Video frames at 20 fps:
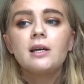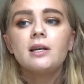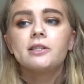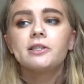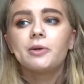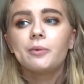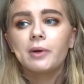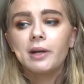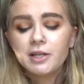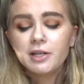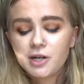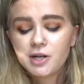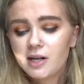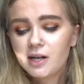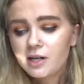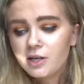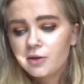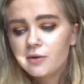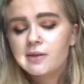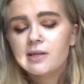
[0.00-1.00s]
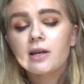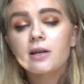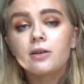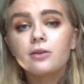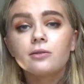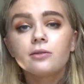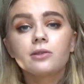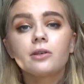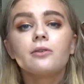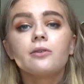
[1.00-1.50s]
So what I try to do is I
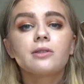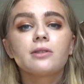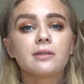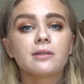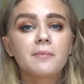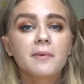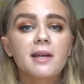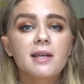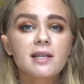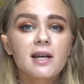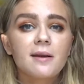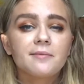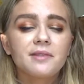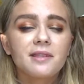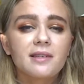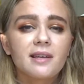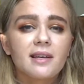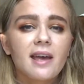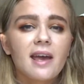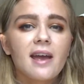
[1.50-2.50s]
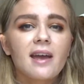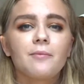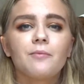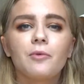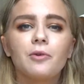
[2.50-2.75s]
use those as many times as I can.